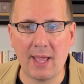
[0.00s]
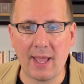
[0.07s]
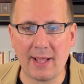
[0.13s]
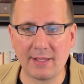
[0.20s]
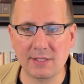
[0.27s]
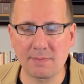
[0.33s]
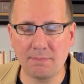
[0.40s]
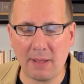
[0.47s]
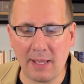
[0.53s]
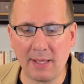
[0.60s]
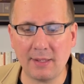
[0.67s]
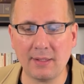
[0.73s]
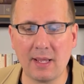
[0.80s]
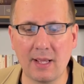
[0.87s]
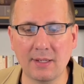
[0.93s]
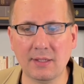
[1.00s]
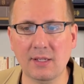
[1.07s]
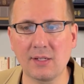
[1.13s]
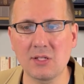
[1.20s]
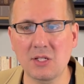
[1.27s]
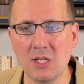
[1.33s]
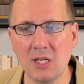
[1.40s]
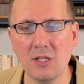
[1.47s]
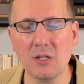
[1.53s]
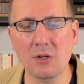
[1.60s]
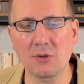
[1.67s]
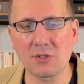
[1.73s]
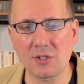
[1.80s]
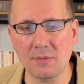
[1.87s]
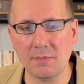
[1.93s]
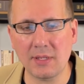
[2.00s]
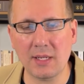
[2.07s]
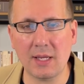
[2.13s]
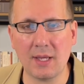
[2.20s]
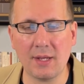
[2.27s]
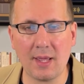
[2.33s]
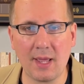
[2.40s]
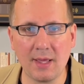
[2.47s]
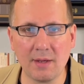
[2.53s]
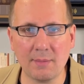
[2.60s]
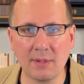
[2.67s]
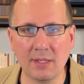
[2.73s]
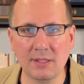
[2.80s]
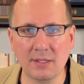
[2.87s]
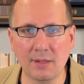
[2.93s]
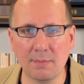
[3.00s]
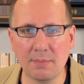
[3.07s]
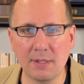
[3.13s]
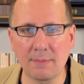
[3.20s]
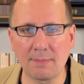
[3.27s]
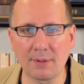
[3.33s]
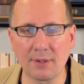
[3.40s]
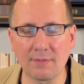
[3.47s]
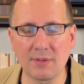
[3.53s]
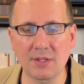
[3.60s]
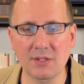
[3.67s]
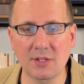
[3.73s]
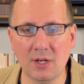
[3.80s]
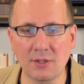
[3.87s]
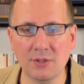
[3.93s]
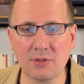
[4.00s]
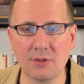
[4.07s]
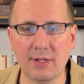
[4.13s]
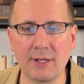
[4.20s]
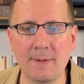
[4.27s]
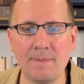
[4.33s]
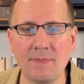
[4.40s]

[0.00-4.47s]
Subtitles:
has been and continues to be an enemy to the people of this country.